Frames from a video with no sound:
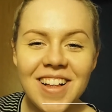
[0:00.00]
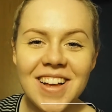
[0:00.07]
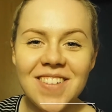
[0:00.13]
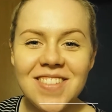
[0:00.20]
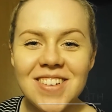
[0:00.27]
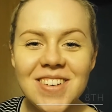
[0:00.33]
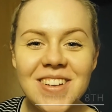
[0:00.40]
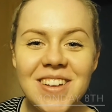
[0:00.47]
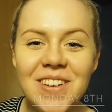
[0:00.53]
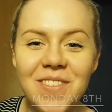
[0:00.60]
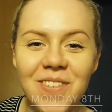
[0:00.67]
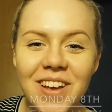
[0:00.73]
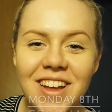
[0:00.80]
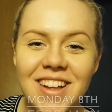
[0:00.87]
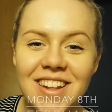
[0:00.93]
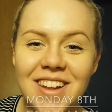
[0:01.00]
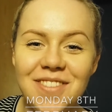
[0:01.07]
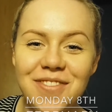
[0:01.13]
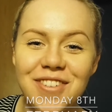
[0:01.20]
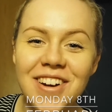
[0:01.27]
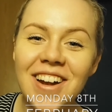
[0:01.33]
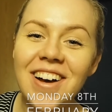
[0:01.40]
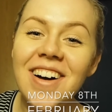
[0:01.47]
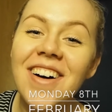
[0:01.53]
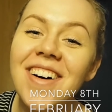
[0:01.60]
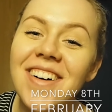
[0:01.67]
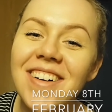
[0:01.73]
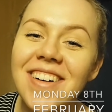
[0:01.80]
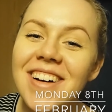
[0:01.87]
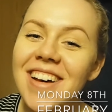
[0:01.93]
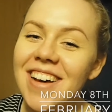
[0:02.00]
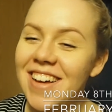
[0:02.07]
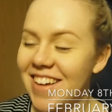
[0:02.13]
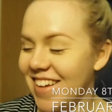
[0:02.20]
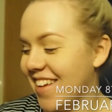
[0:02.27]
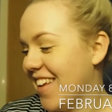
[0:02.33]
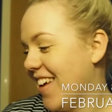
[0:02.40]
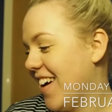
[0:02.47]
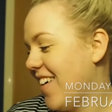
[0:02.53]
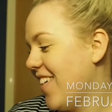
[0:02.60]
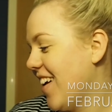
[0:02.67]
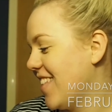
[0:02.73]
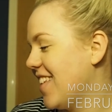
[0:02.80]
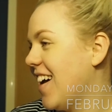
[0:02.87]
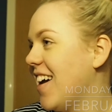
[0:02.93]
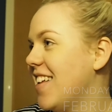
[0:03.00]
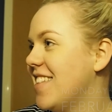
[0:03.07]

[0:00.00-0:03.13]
welcome to a new weekly vlog. How exciting!